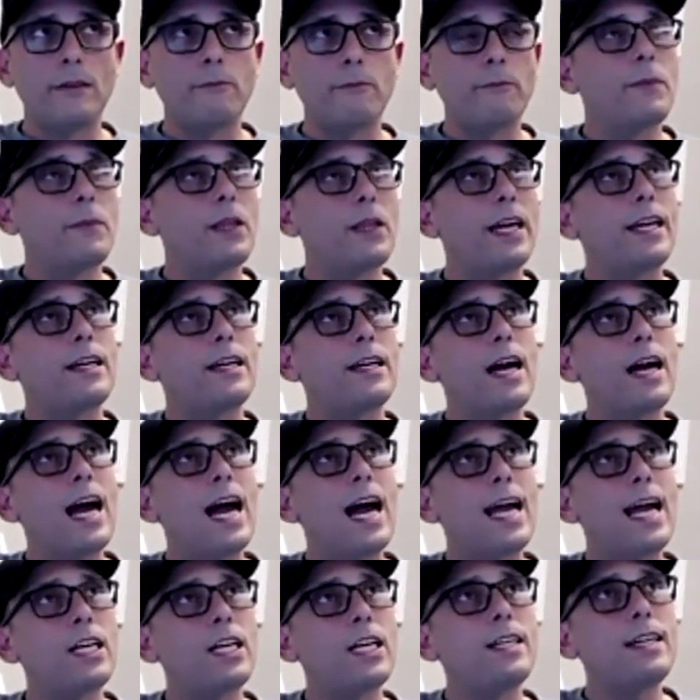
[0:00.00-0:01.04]
like,
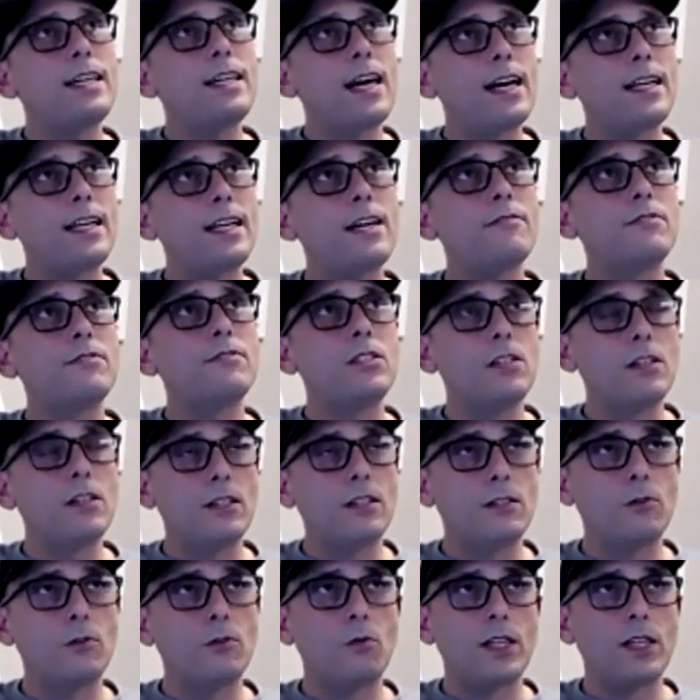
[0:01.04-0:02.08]
I could not have
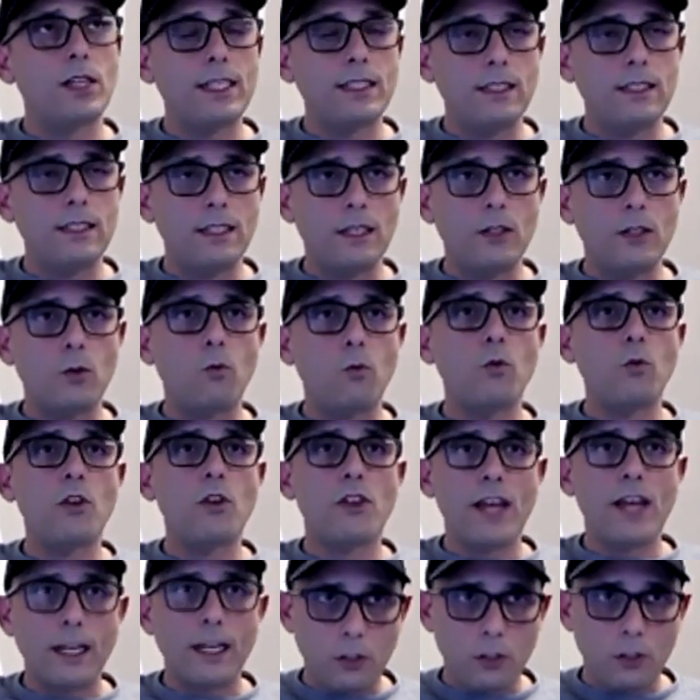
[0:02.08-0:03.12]
done what I did
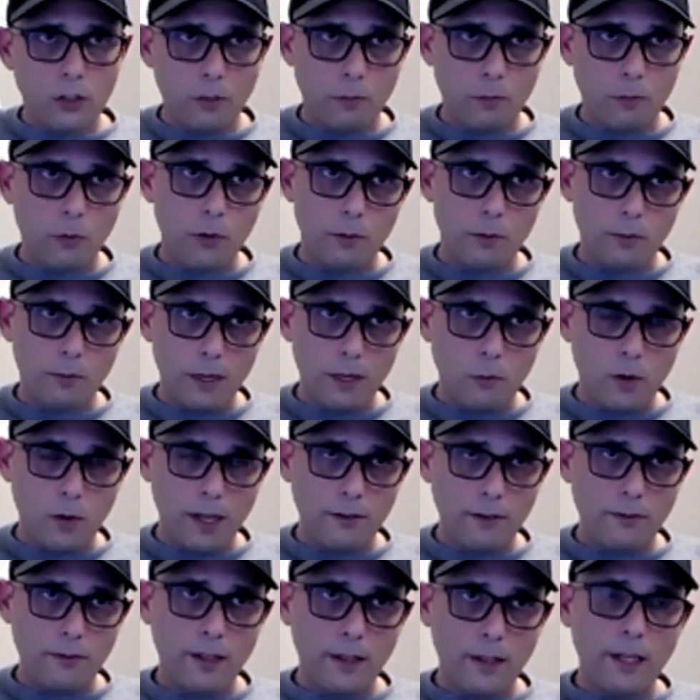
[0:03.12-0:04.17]
without the support of my
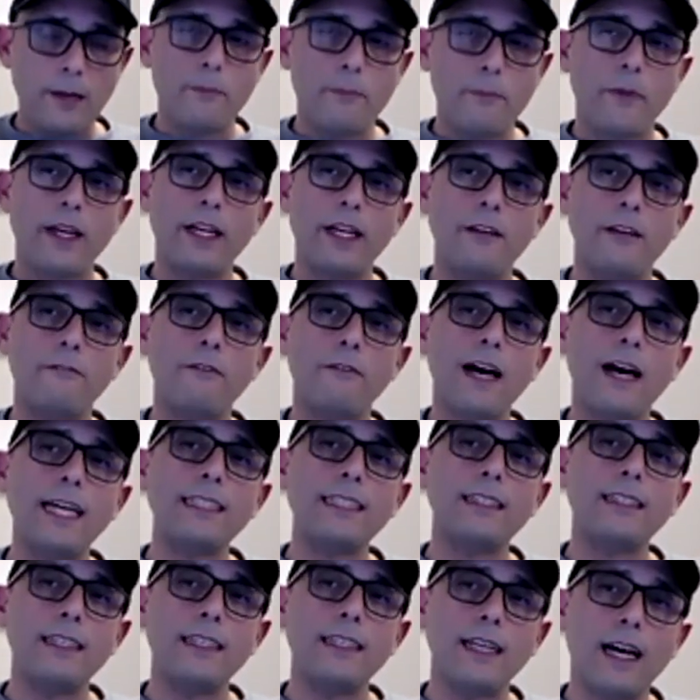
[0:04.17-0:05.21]
wife, and if I
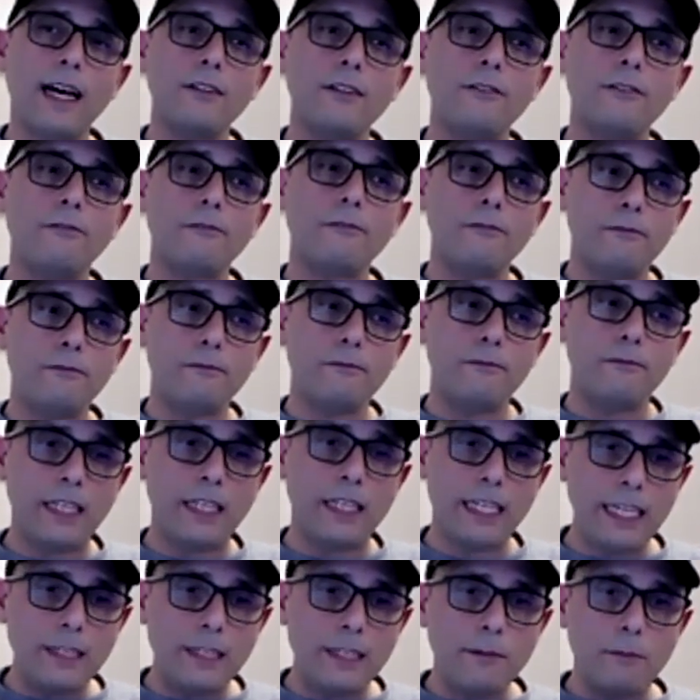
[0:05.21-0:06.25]
did not
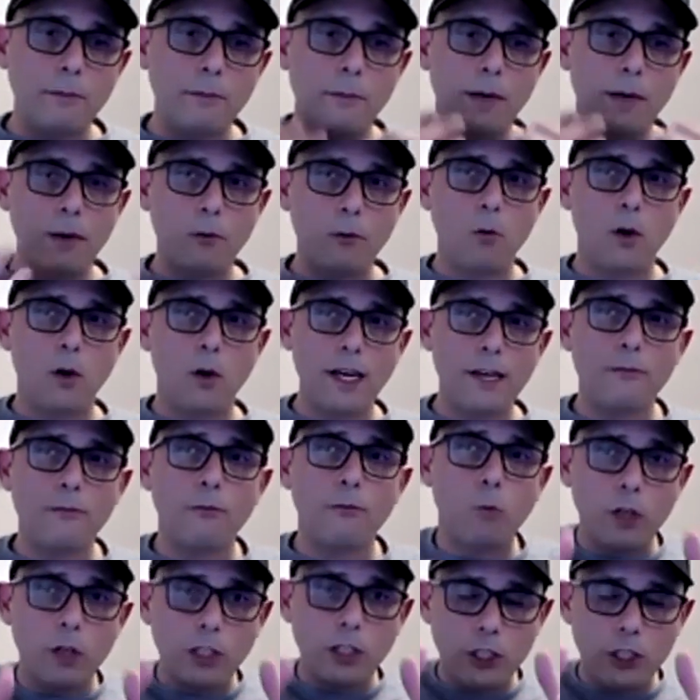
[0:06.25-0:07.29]
feed my
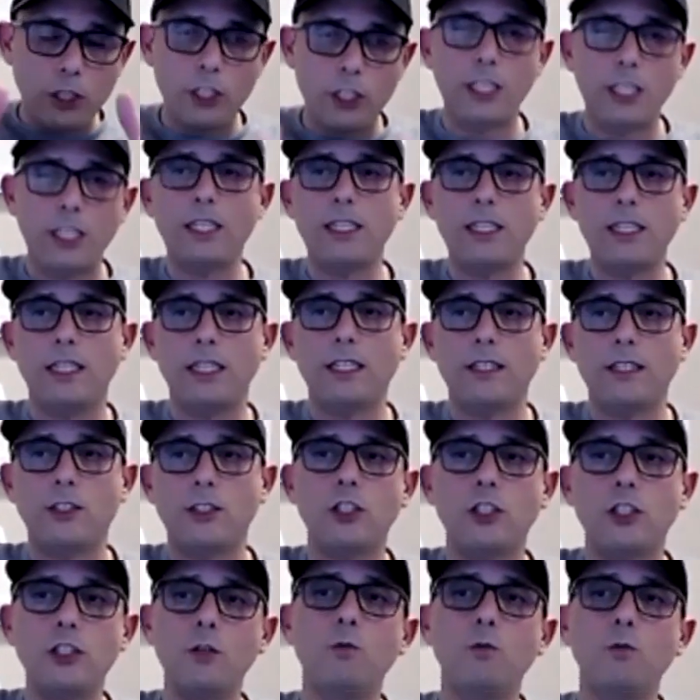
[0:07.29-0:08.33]
wife what she needed,
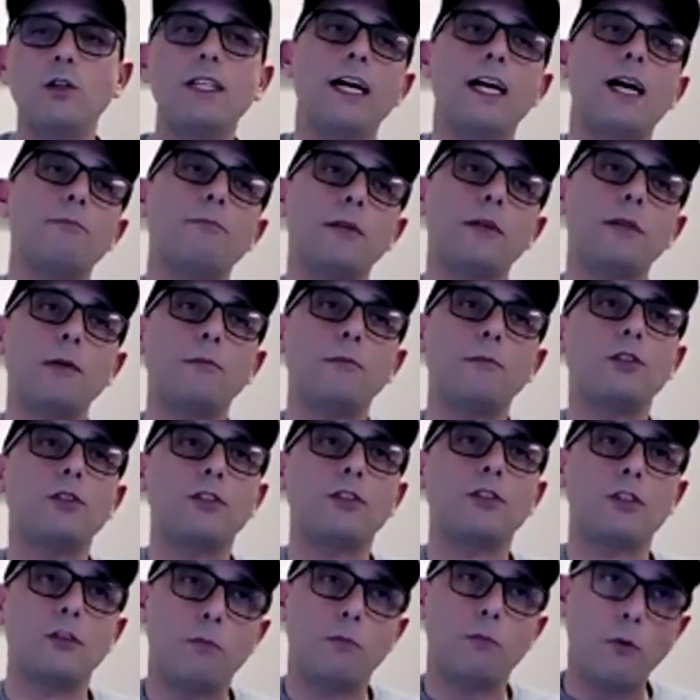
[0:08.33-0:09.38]
she would not be able to
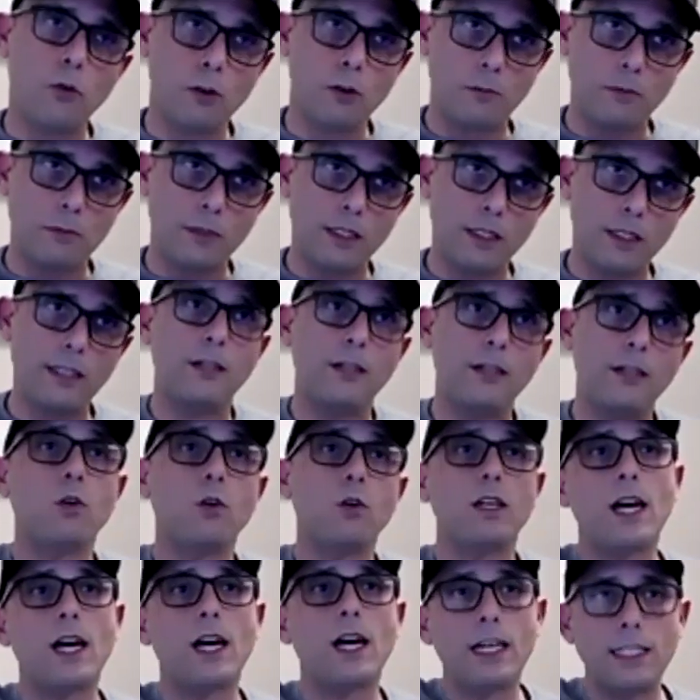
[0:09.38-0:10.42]
support me in
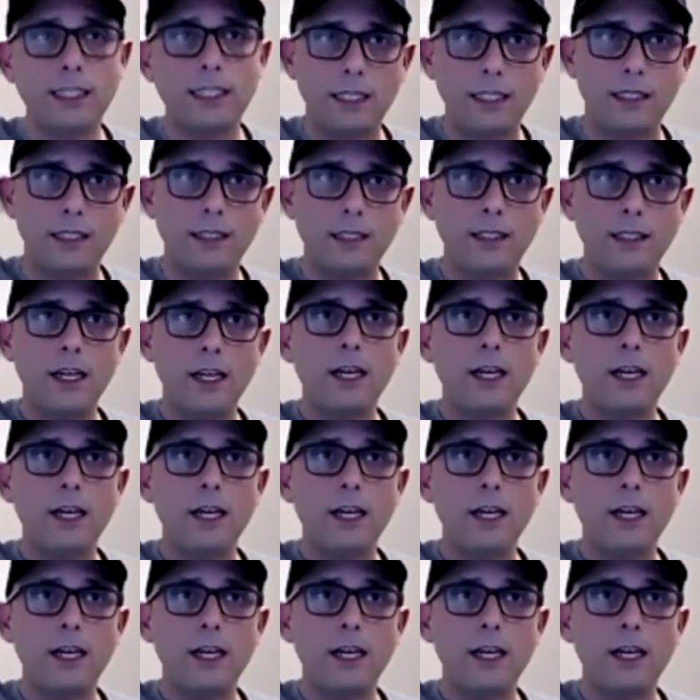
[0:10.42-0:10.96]
what I needed.